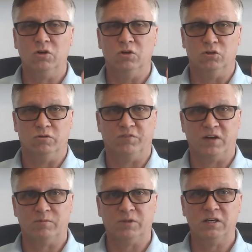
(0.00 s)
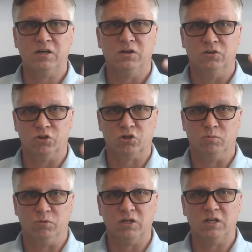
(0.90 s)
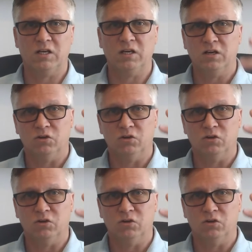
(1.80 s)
your family your community